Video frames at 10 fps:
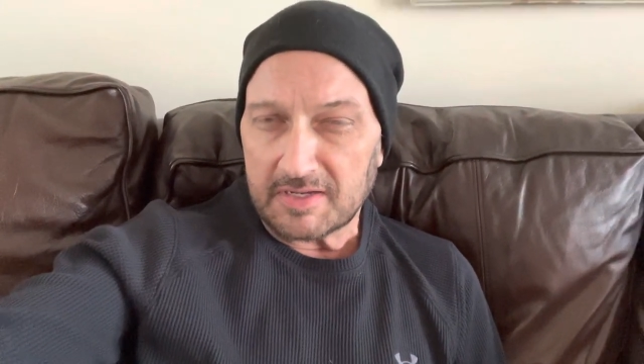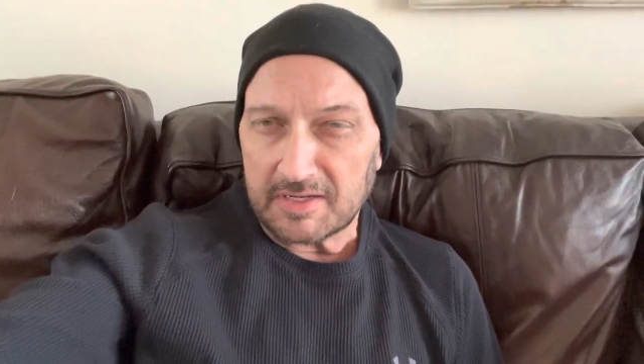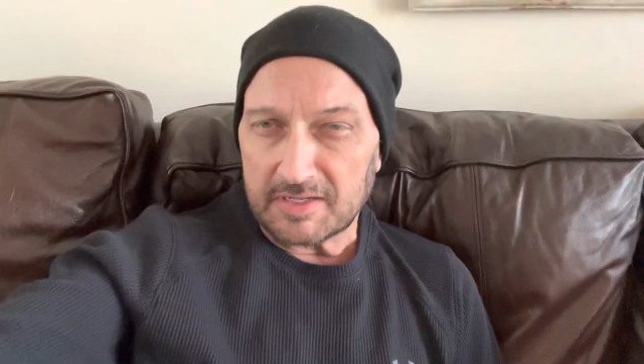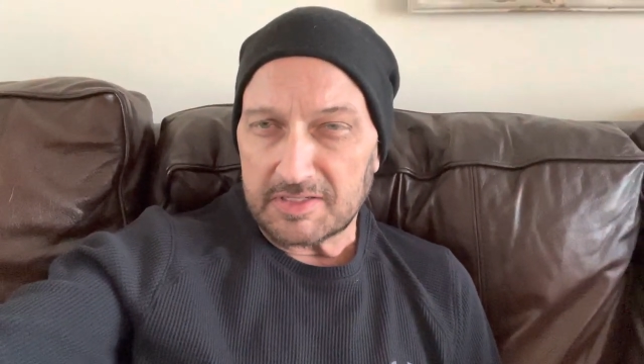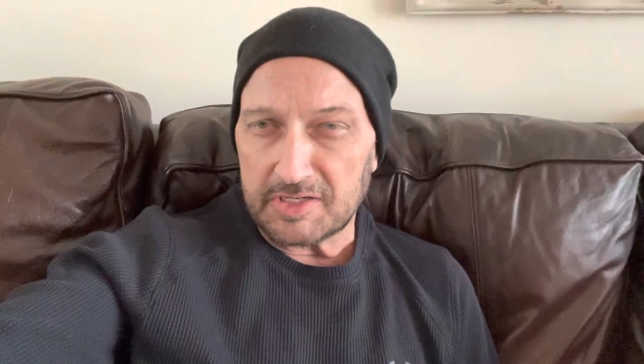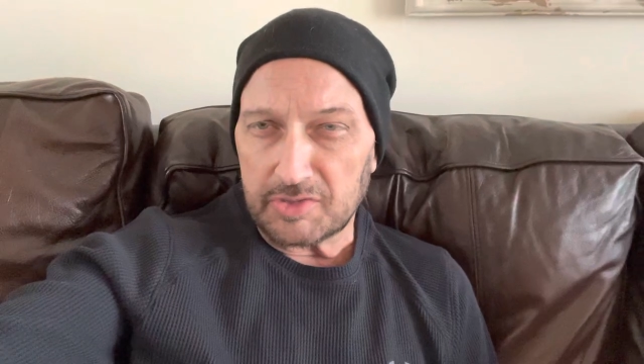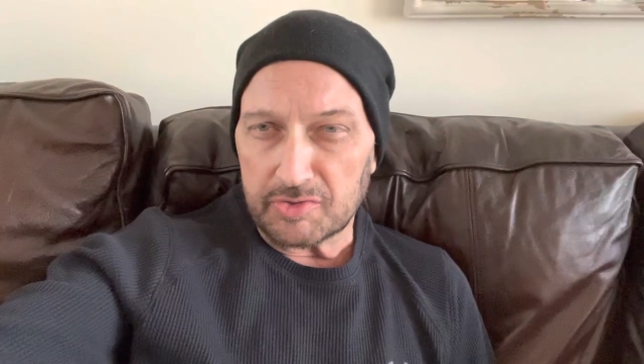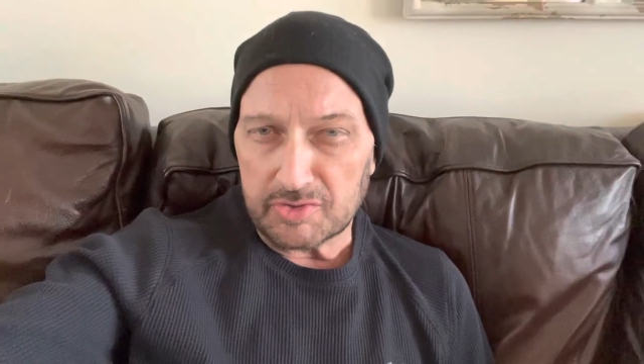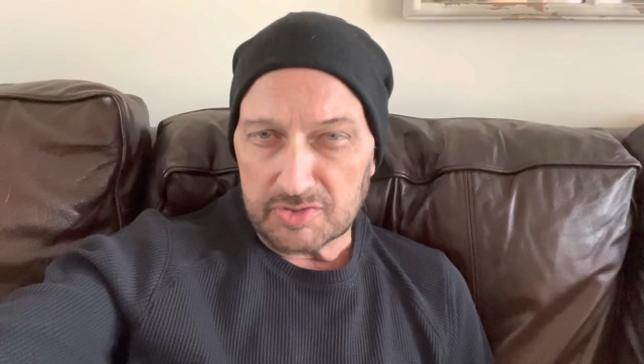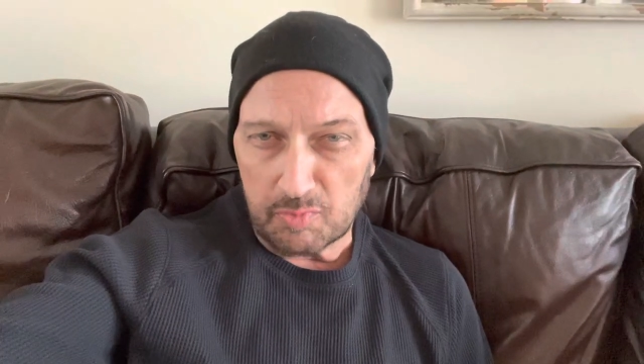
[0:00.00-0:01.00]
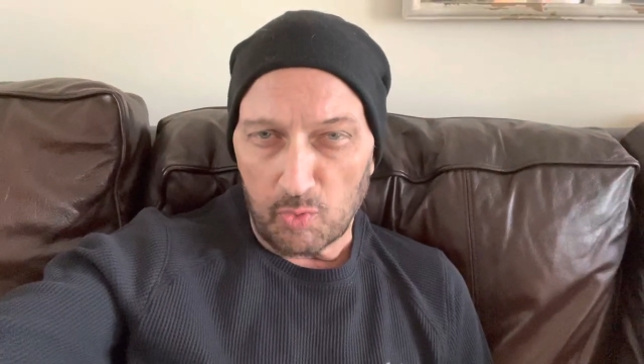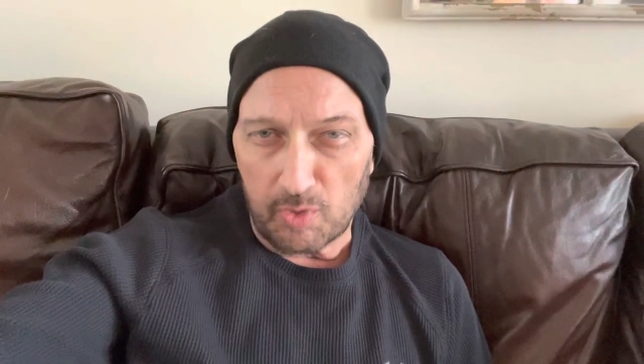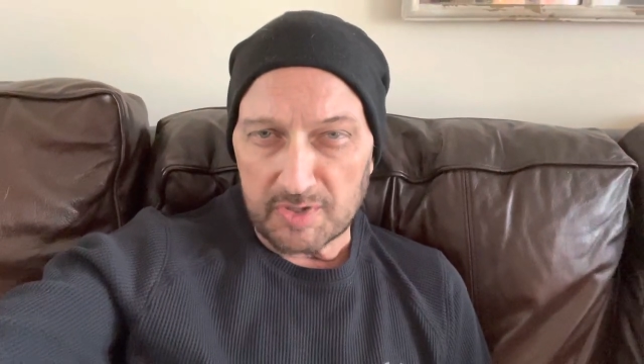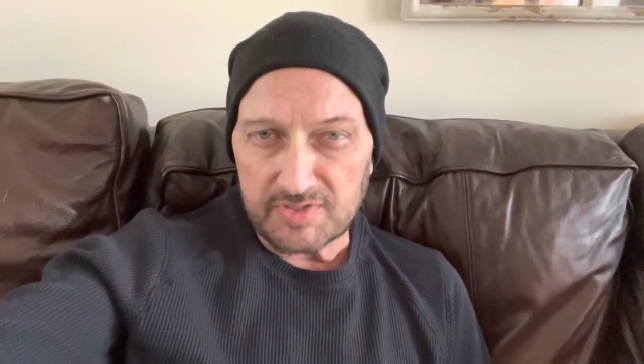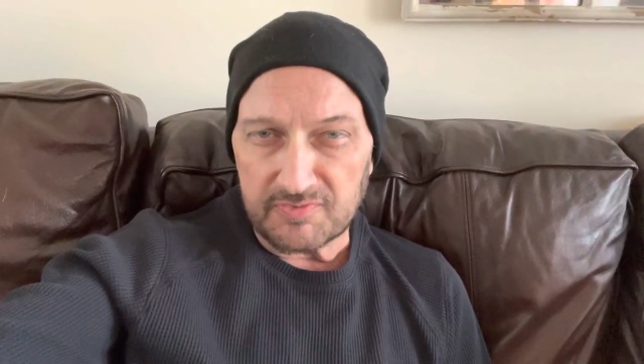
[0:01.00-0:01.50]
continuing to
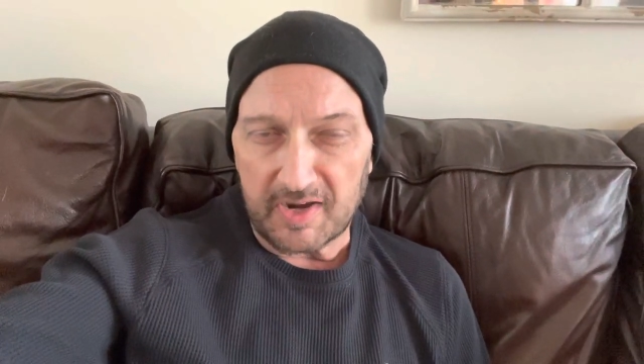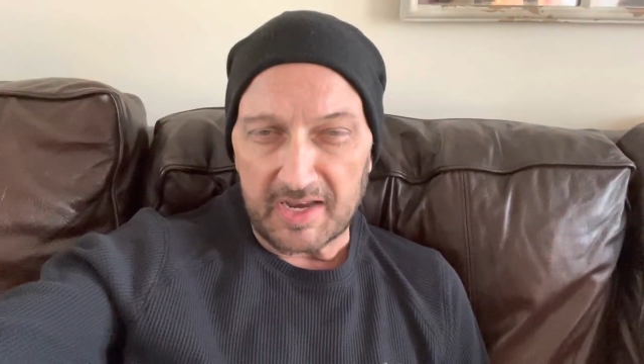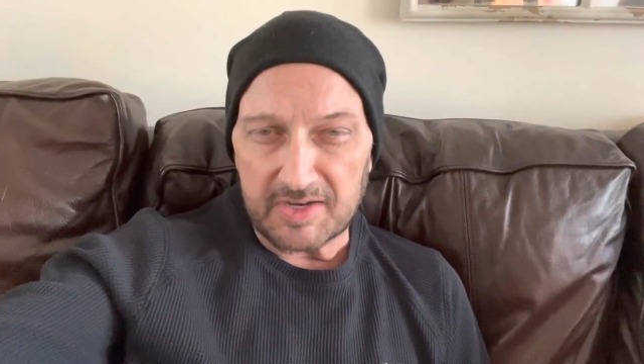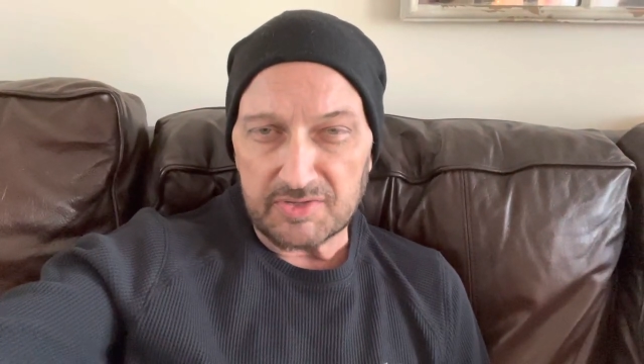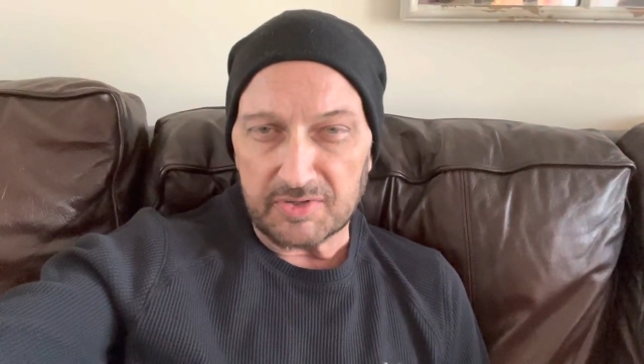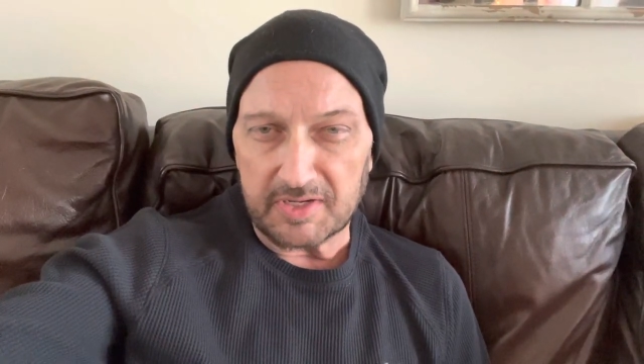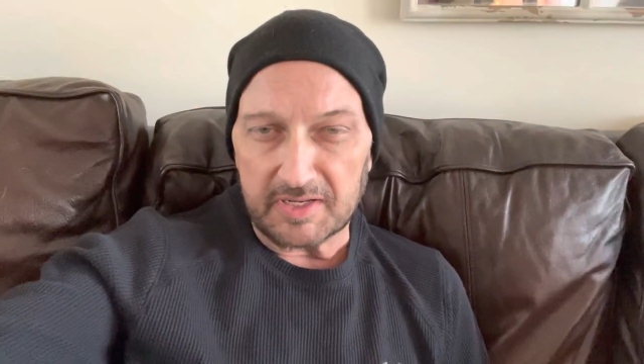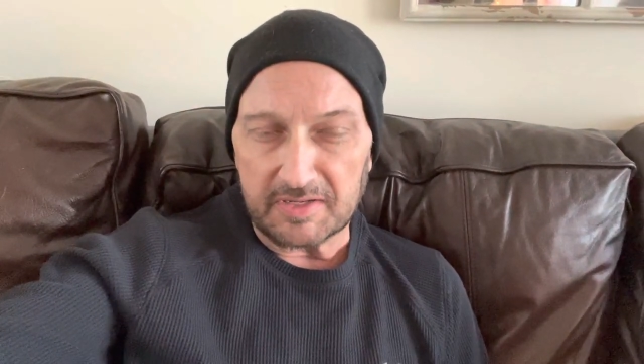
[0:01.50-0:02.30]
support us financially,